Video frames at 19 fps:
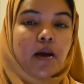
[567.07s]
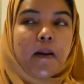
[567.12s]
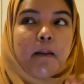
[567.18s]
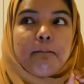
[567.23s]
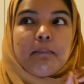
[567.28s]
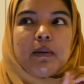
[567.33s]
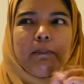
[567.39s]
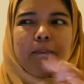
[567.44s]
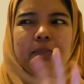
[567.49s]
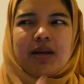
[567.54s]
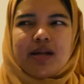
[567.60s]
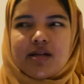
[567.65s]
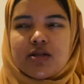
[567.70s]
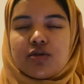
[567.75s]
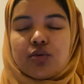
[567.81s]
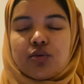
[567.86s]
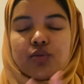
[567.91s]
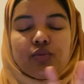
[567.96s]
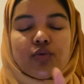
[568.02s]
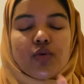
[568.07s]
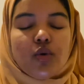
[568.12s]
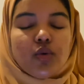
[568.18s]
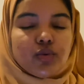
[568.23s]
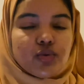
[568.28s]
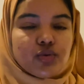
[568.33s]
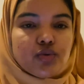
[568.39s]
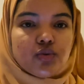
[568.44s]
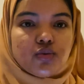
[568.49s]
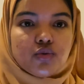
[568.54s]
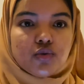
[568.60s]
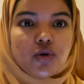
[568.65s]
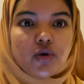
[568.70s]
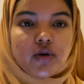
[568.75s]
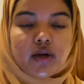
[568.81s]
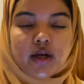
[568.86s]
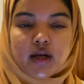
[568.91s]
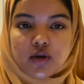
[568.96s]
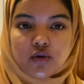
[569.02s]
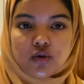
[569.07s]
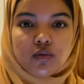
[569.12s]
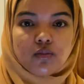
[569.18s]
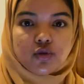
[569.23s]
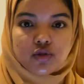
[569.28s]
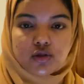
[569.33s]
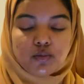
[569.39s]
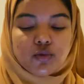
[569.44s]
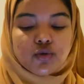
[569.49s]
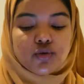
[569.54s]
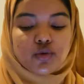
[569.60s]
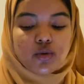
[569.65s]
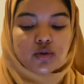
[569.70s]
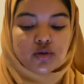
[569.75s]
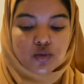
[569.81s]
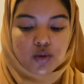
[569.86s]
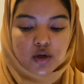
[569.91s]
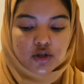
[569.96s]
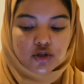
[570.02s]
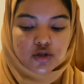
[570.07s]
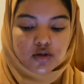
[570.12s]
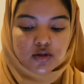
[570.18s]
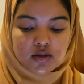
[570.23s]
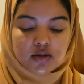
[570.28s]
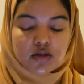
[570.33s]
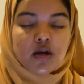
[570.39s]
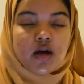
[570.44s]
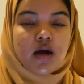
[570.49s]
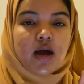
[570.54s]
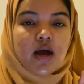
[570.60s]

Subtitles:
But please also do not ignore multiple choice questions